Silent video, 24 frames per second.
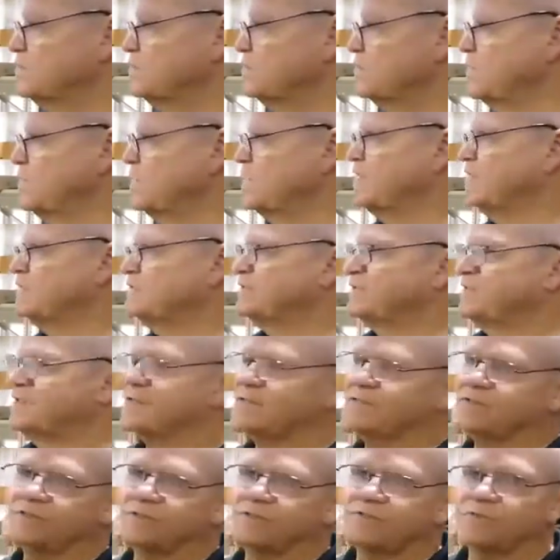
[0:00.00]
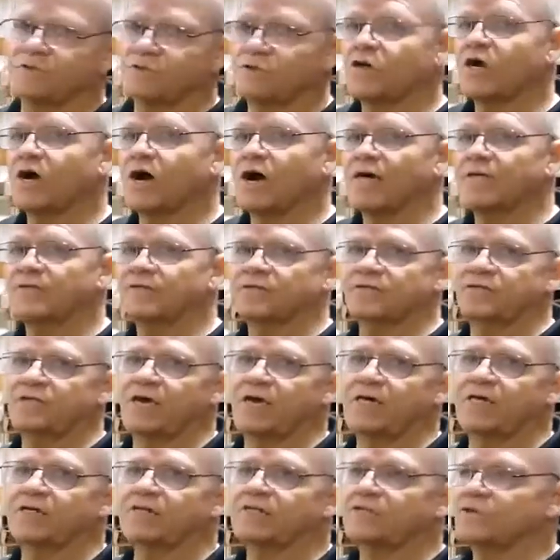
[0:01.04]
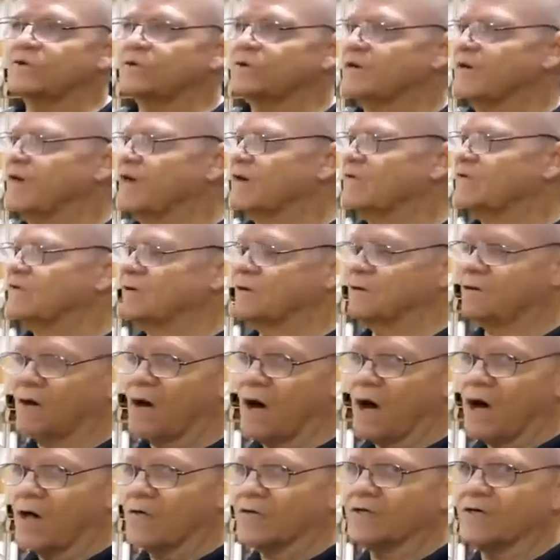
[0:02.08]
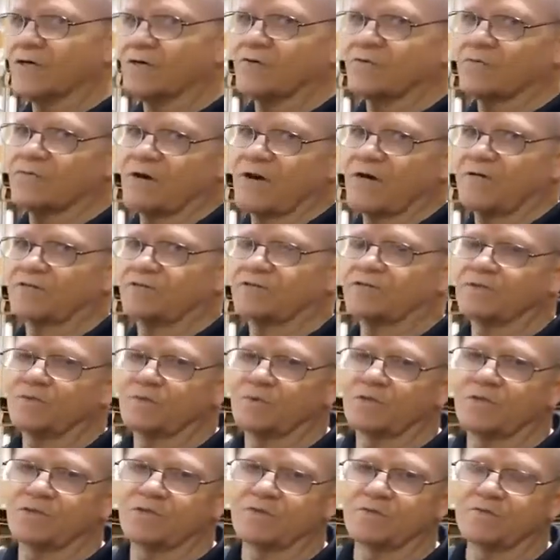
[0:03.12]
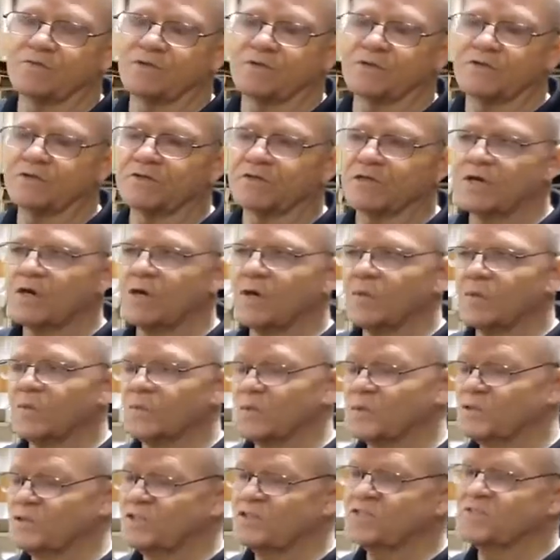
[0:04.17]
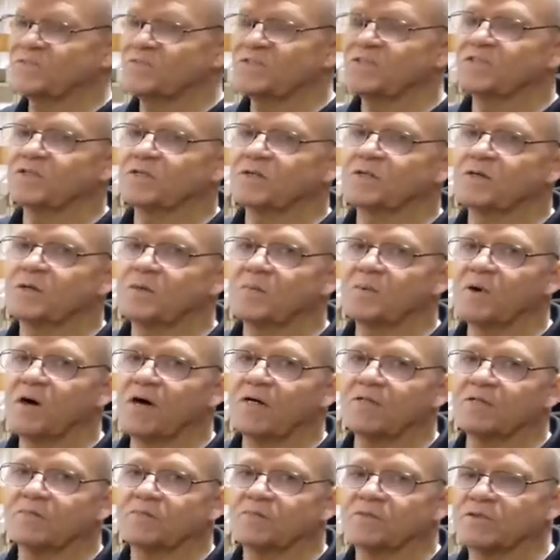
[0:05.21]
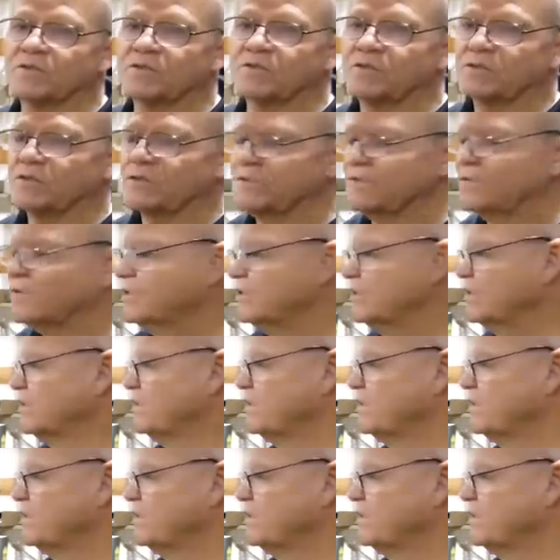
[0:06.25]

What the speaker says: because it's trying to take into account all the other factors within the furnace, which is physically impossible to do.